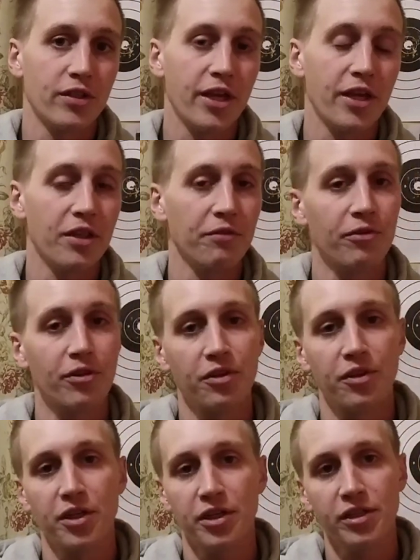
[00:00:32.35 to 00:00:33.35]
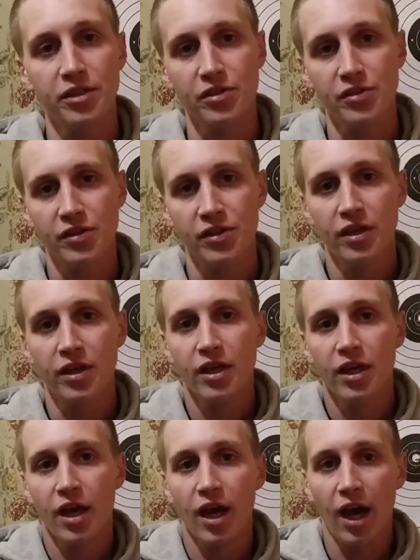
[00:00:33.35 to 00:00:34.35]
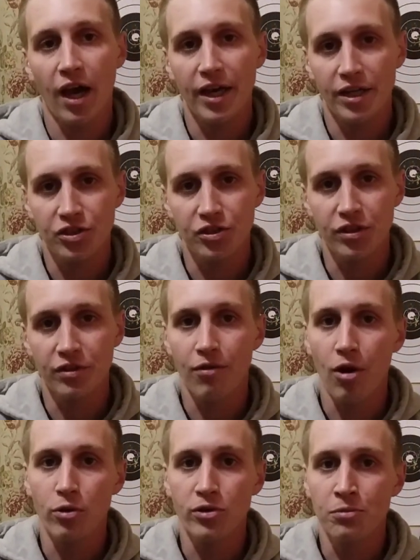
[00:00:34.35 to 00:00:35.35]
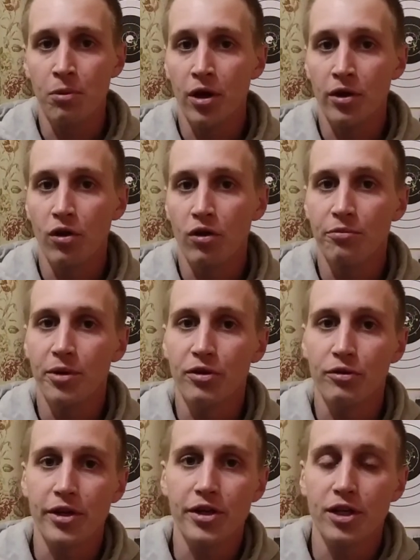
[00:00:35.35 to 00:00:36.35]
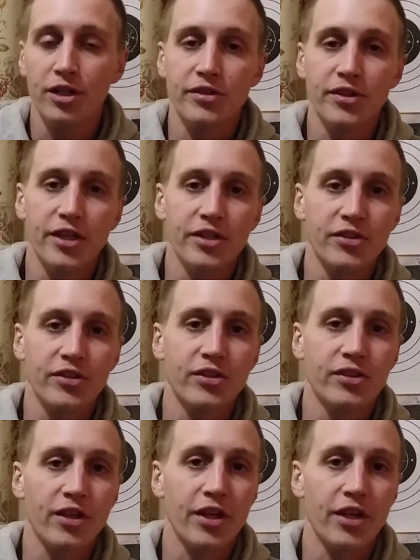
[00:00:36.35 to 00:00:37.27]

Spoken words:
And the funny thing is, I actually have always bought all of my red dot sights